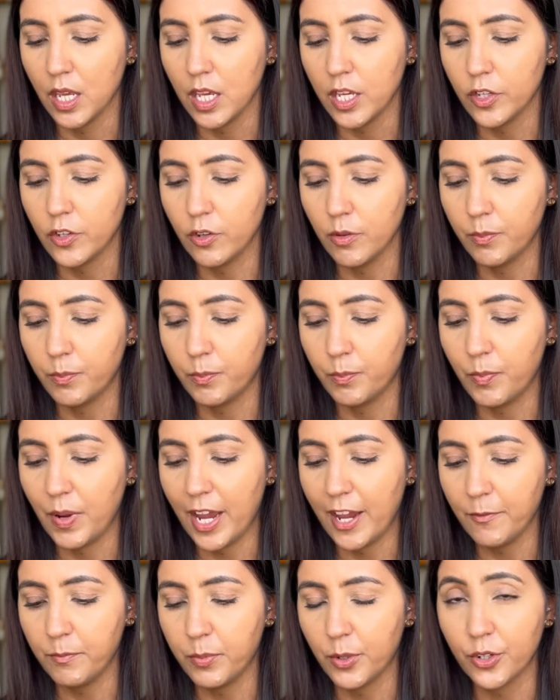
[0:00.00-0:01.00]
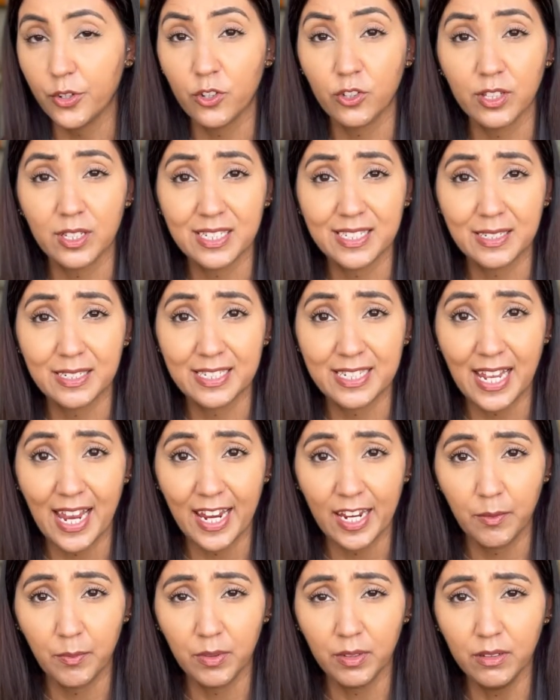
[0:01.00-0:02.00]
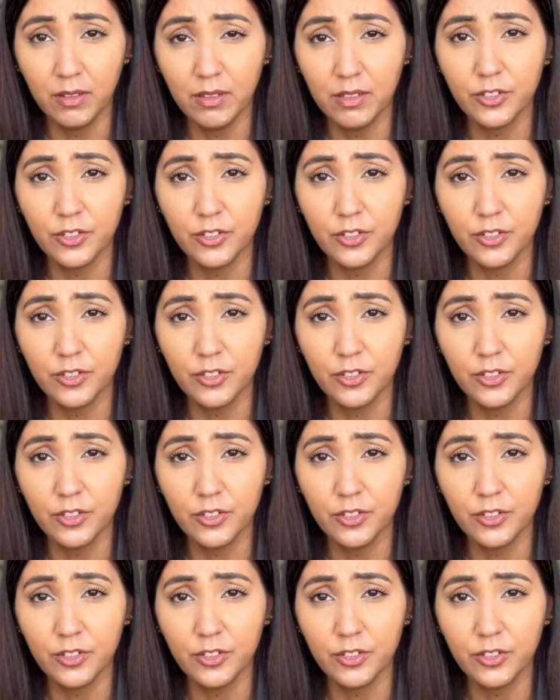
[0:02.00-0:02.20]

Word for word: you have put it on the table